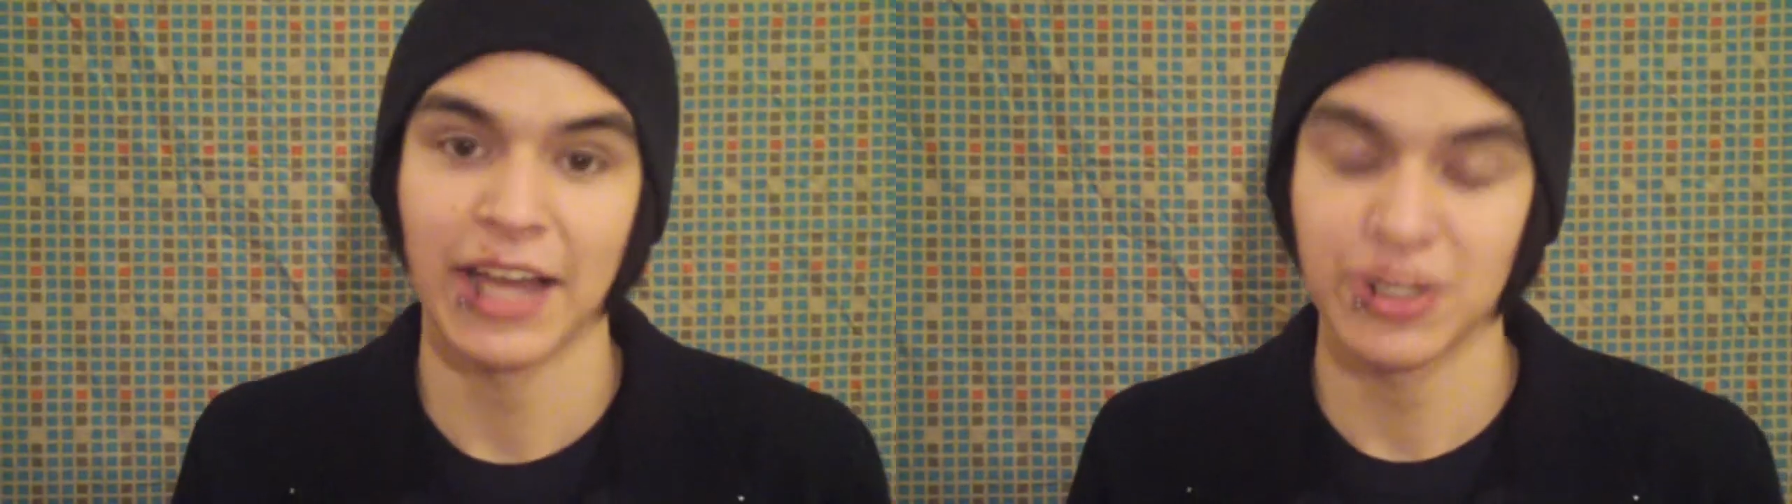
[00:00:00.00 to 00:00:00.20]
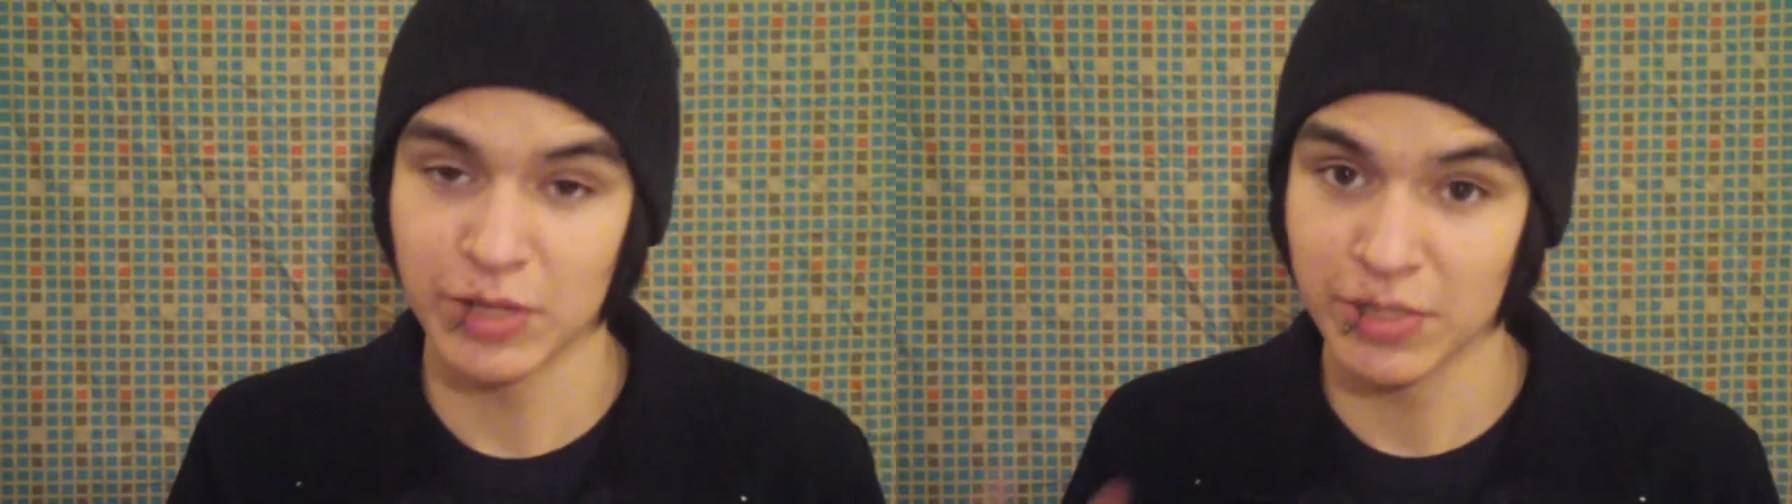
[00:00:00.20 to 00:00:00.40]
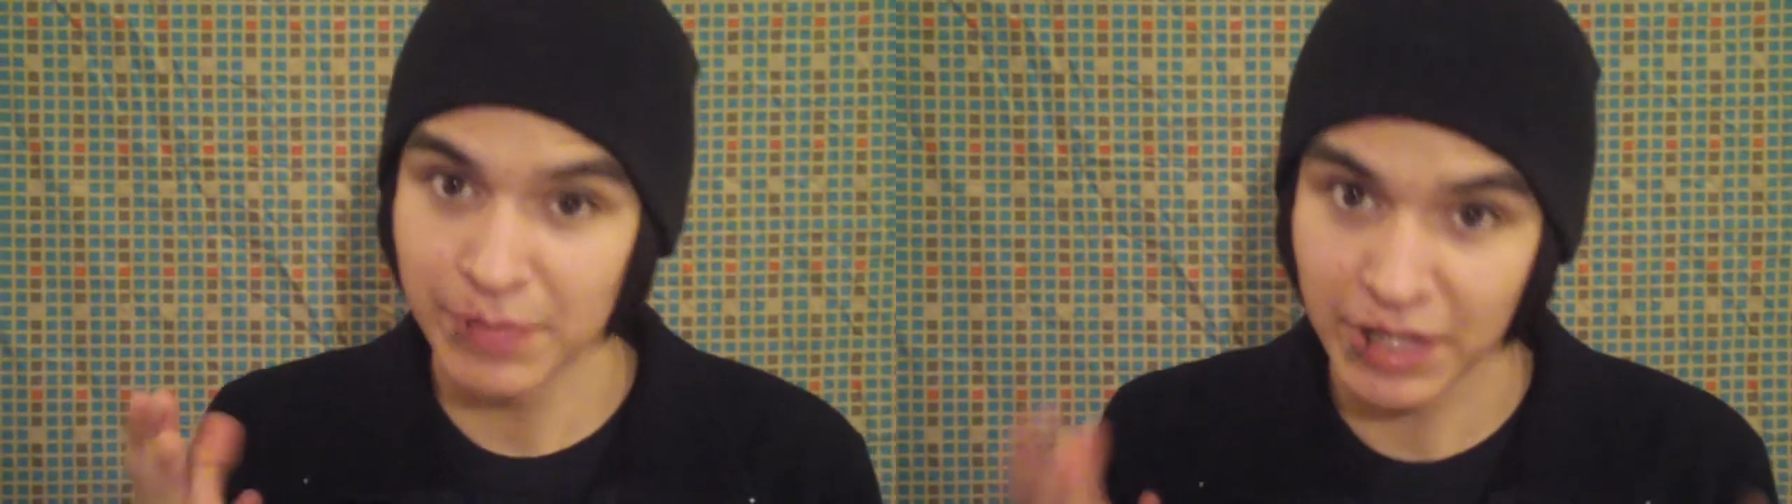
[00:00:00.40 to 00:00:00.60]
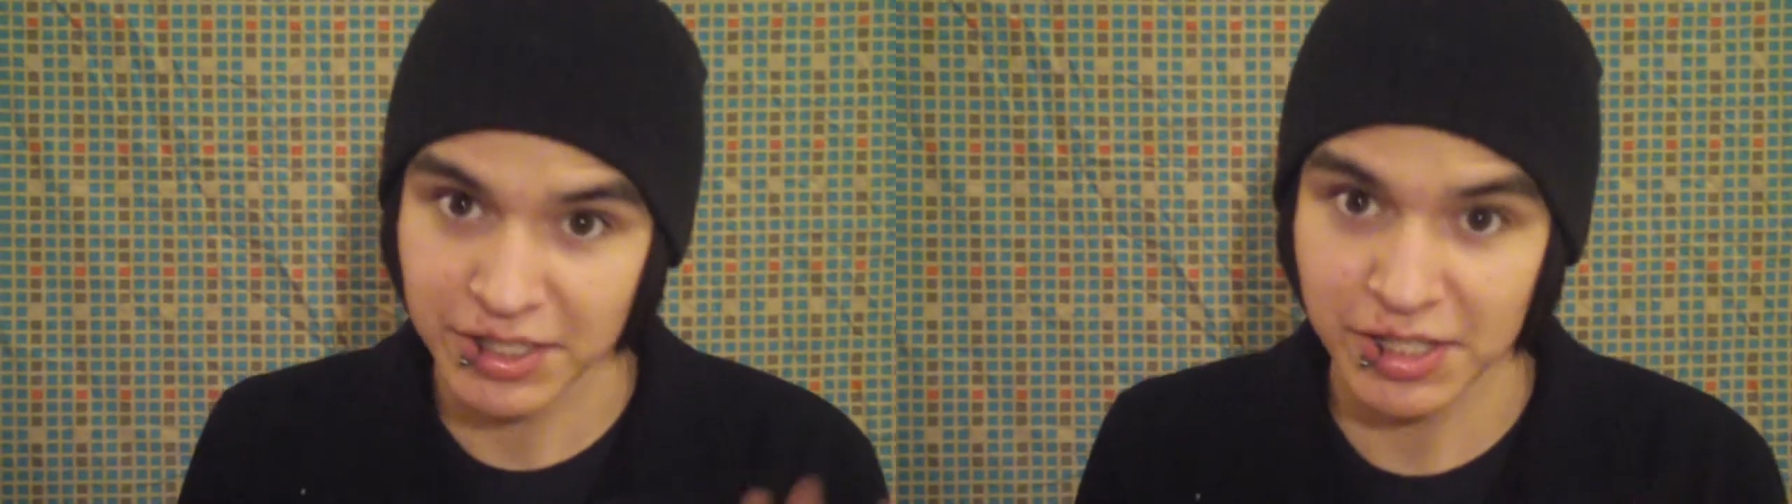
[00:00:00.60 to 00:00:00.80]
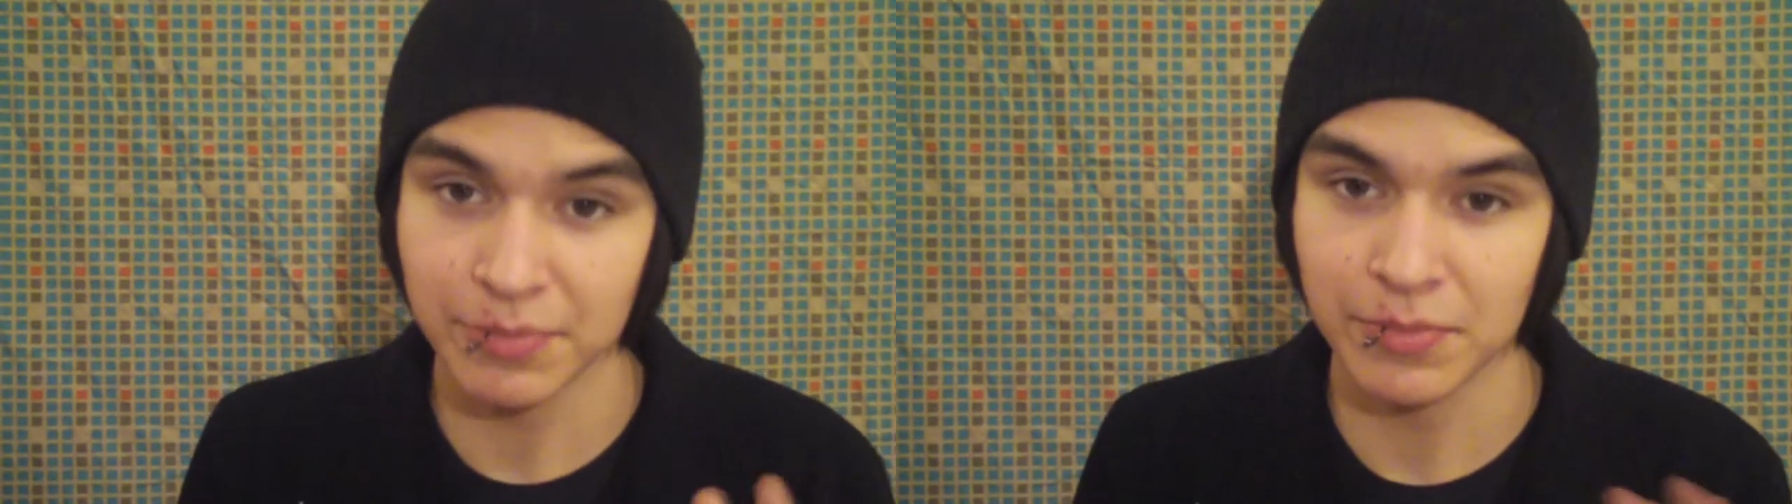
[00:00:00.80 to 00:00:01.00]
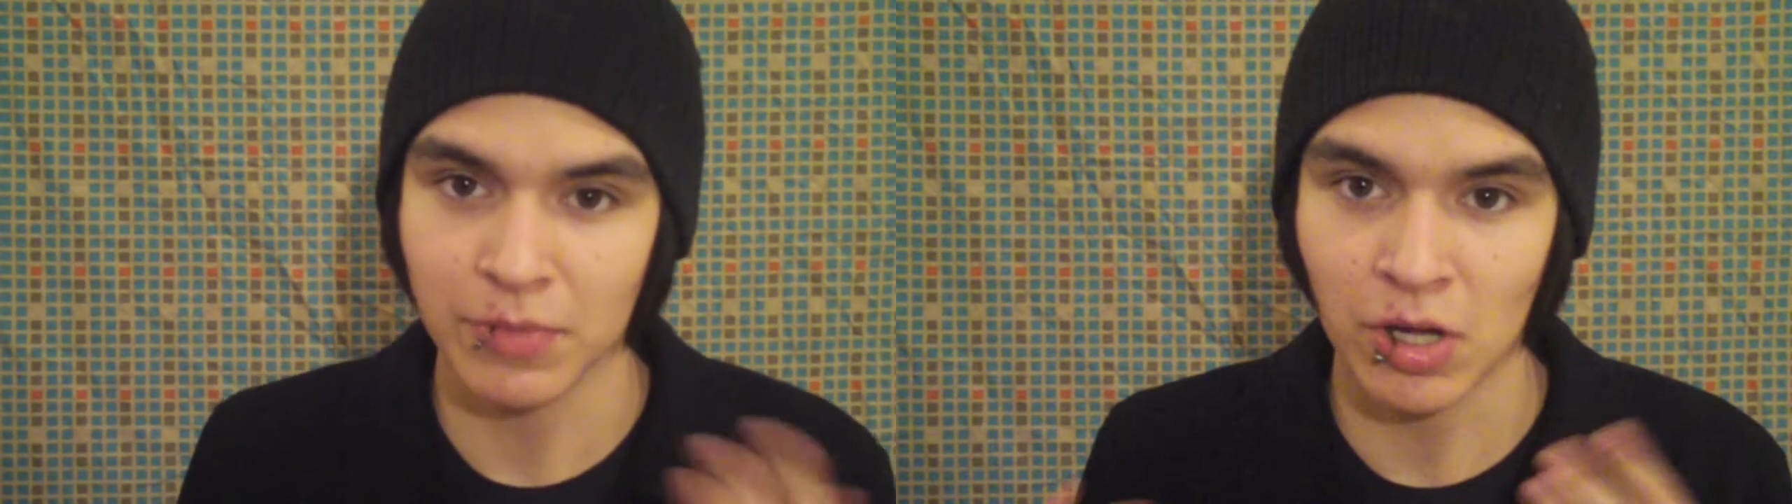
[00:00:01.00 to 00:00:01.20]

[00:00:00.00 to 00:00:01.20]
And when you mix them